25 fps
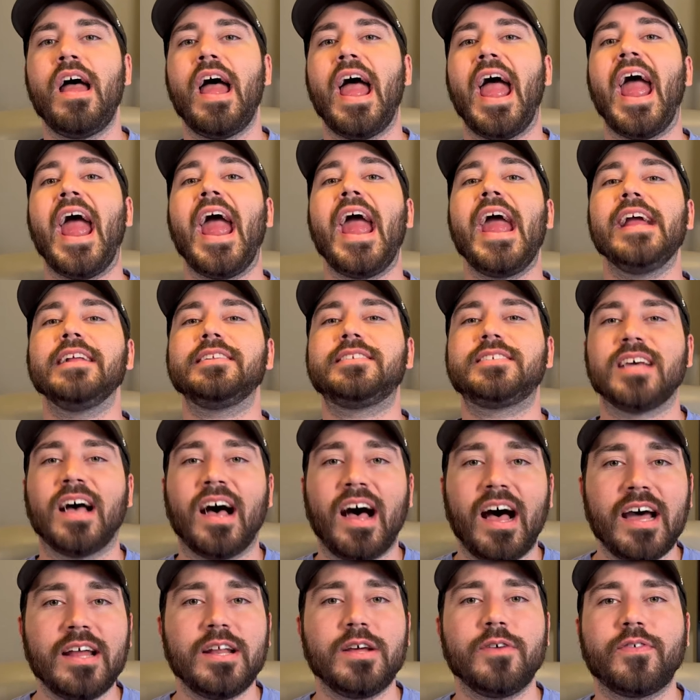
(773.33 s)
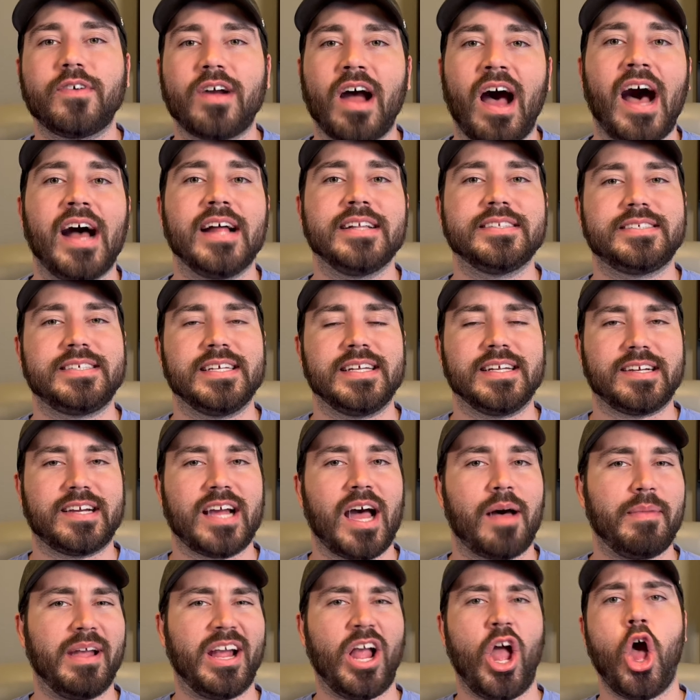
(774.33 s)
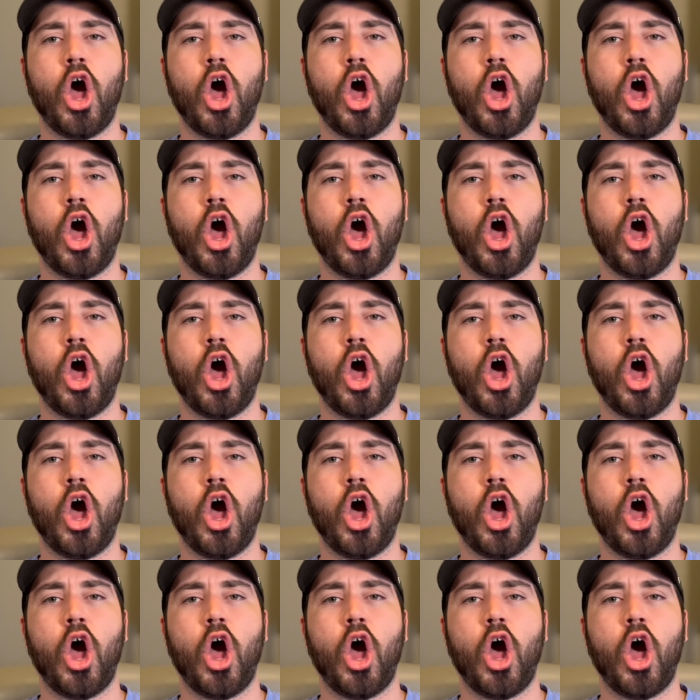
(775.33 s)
A ton of content coming